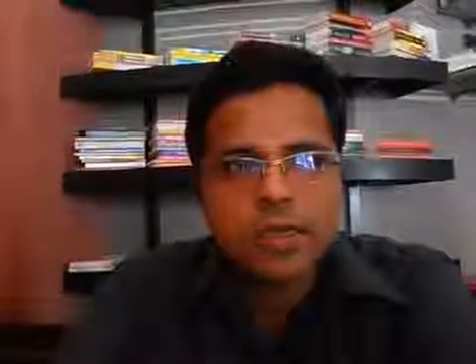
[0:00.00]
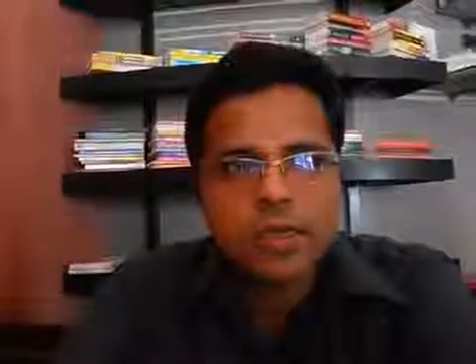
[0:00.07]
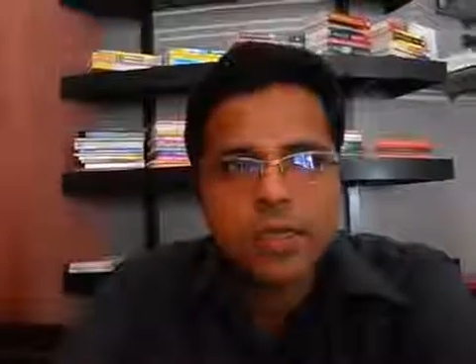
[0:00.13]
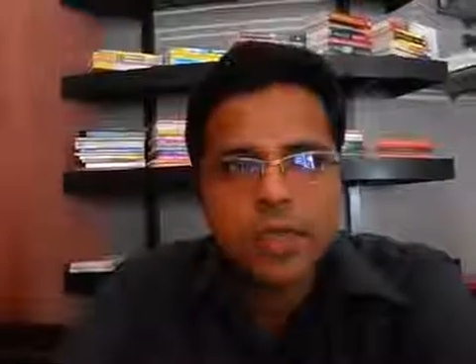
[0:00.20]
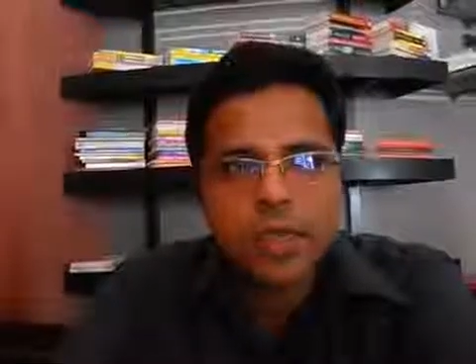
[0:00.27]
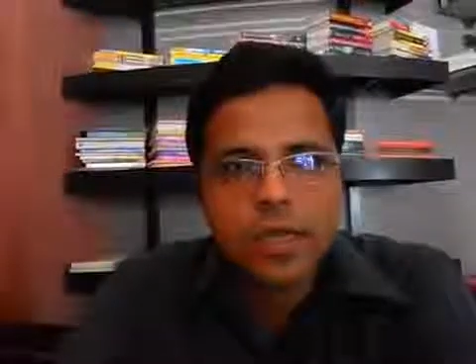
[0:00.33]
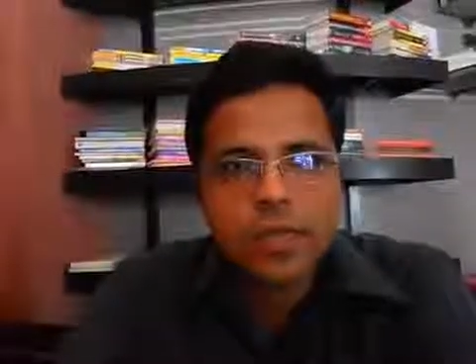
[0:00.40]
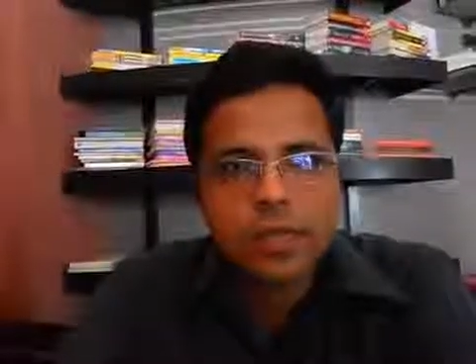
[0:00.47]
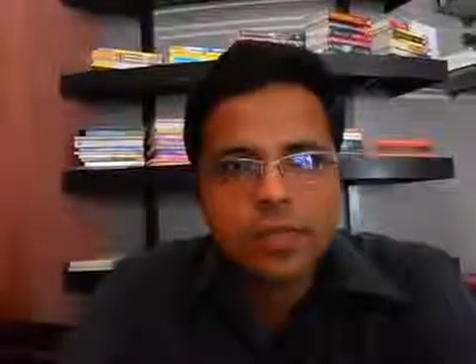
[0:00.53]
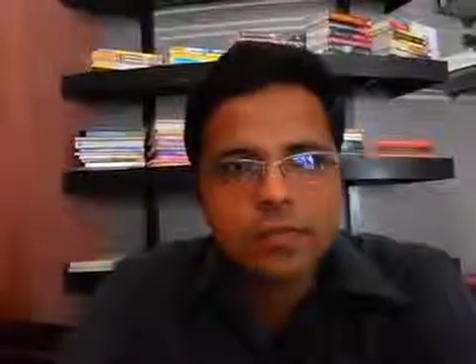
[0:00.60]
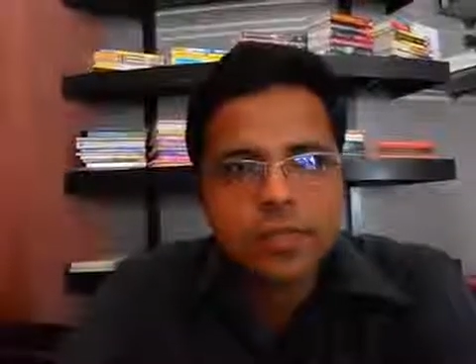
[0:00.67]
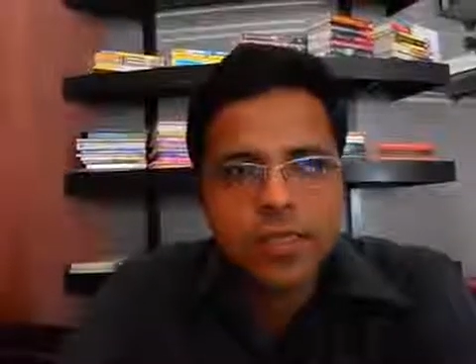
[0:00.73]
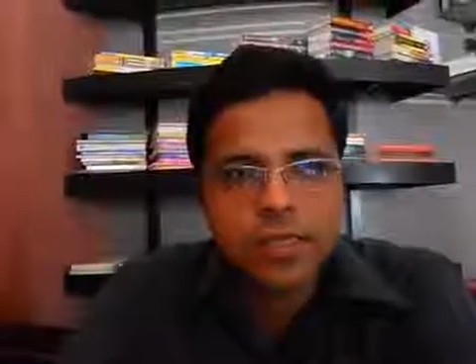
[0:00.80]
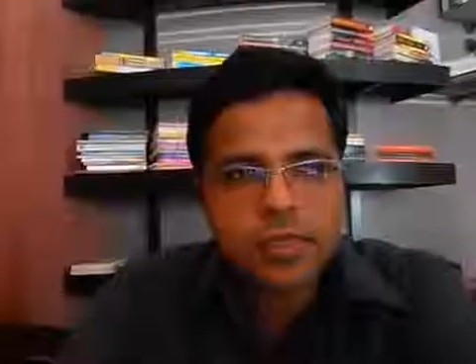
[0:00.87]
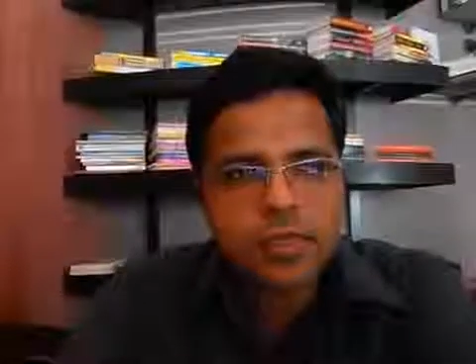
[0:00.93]
they
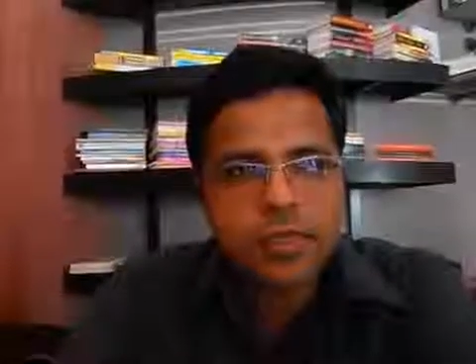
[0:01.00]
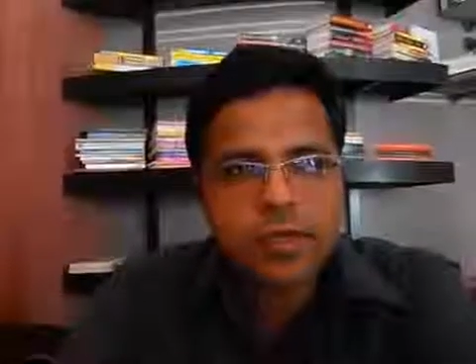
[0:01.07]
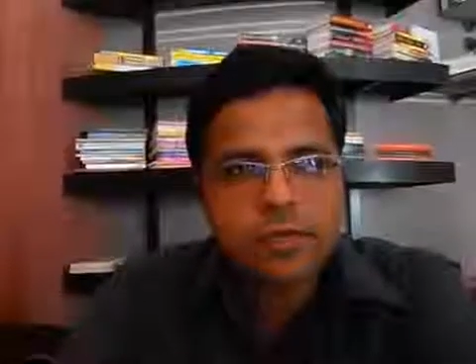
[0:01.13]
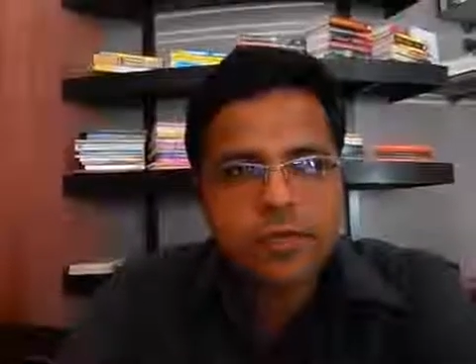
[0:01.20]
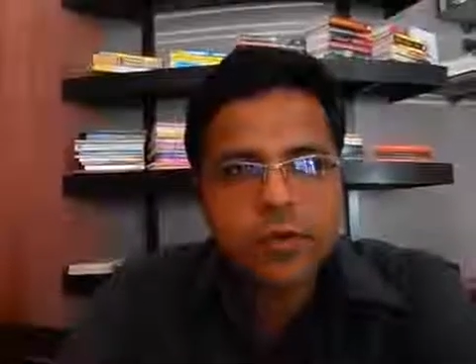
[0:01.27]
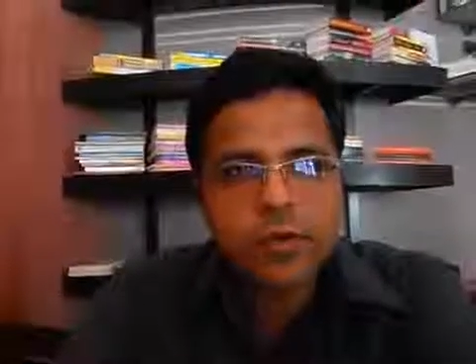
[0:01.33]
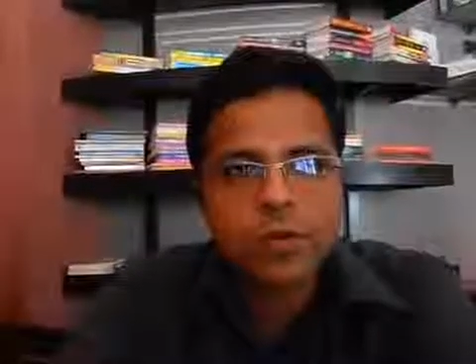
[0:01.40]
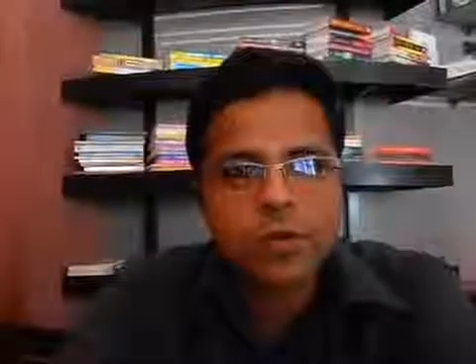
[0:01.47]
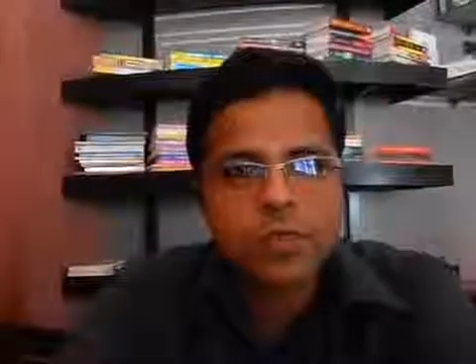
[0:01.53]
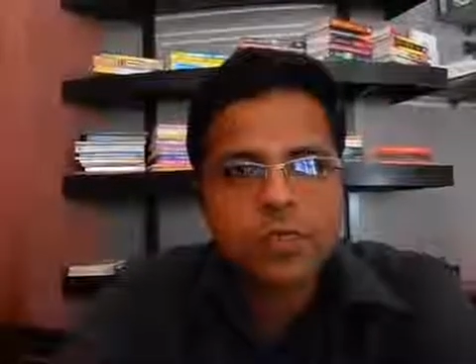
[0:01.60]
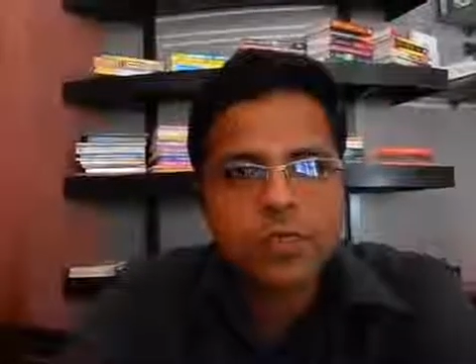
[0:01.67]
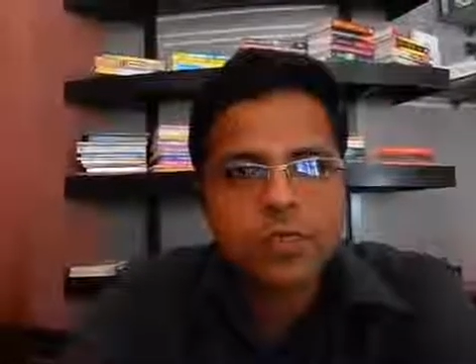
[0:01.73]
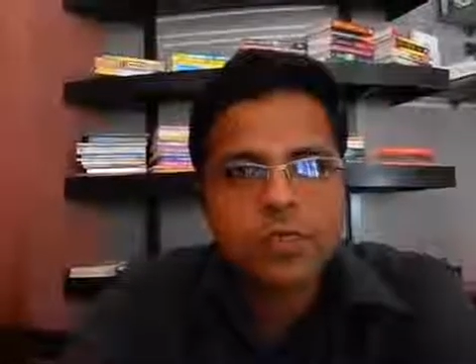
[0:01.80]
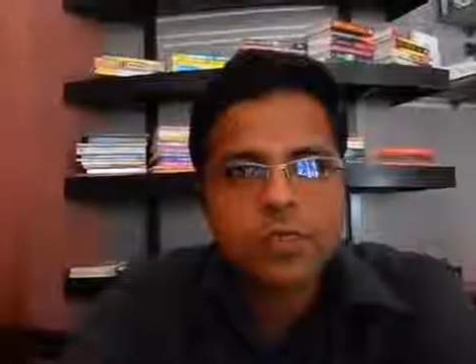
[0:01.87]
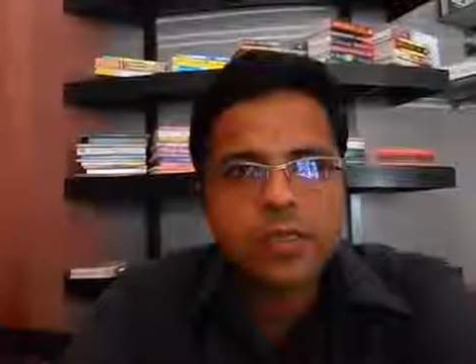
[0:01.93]
suggested a few coaching
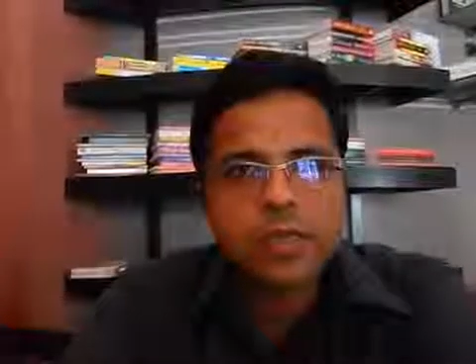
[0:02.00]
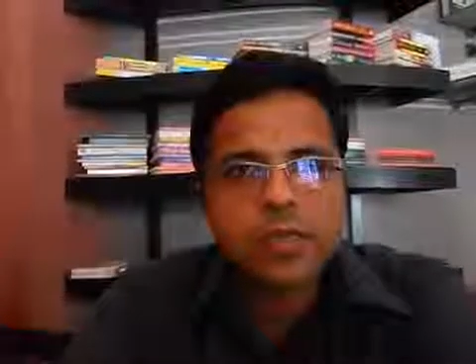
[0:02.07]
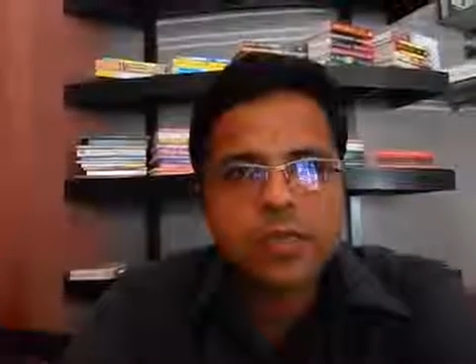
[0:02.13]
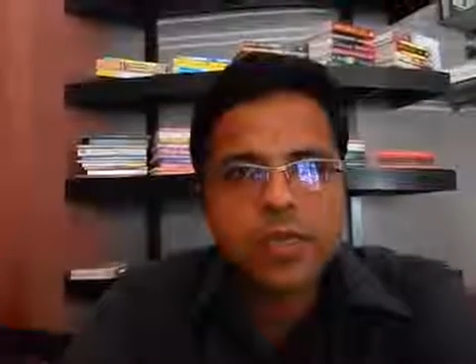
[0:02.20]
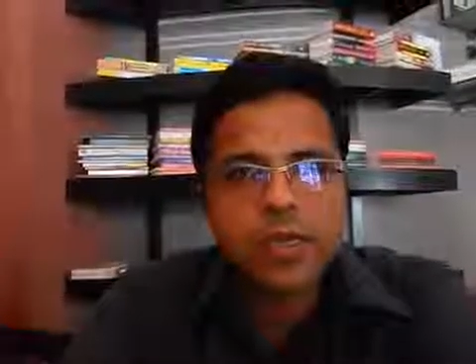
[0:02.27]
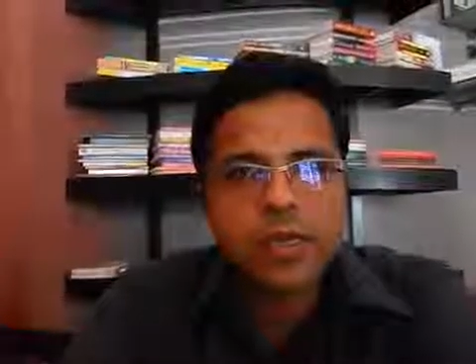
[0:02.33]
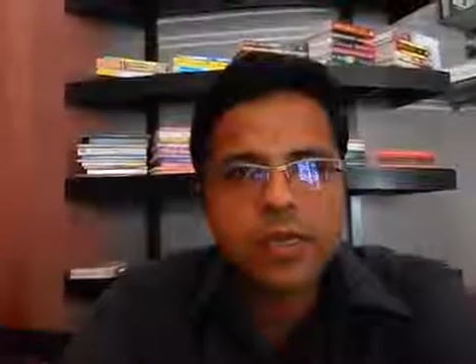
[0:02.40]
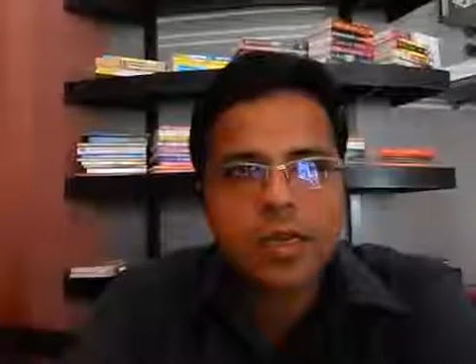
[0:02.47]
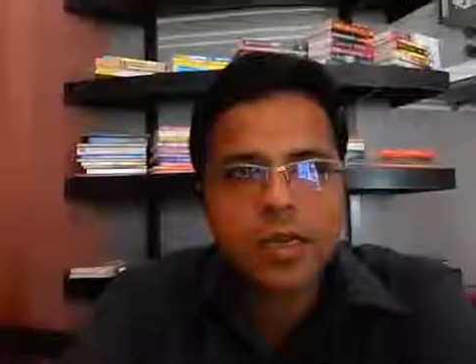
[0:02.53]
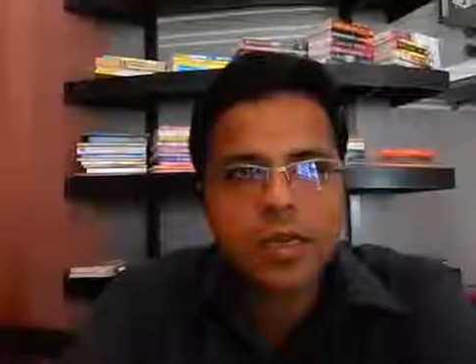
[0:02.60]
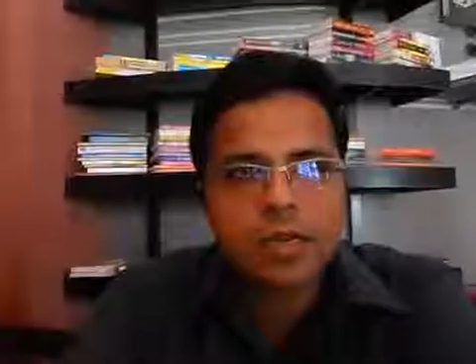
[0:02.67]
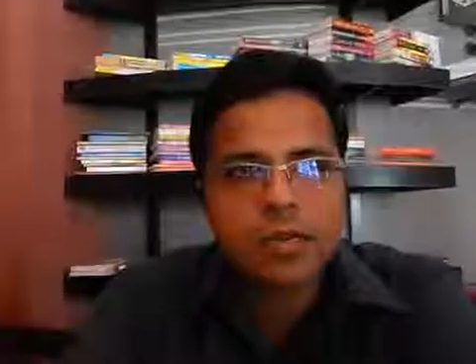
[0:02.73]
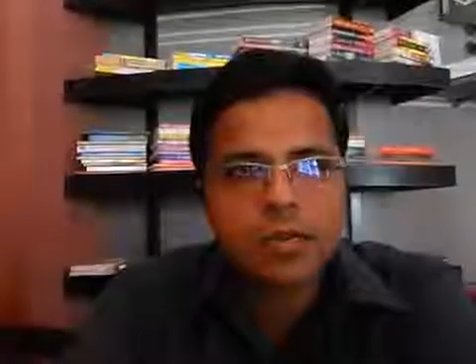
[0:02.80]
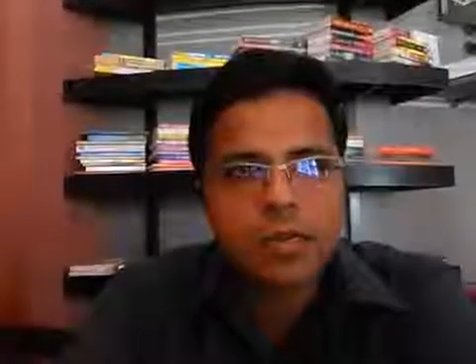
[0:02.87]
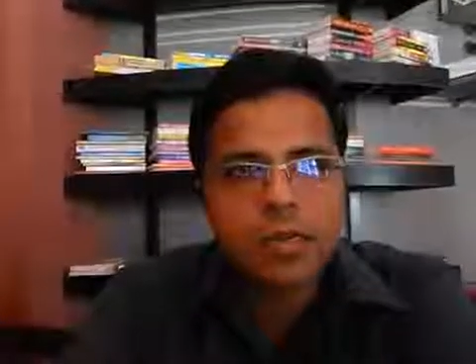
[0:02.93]
institutes, and I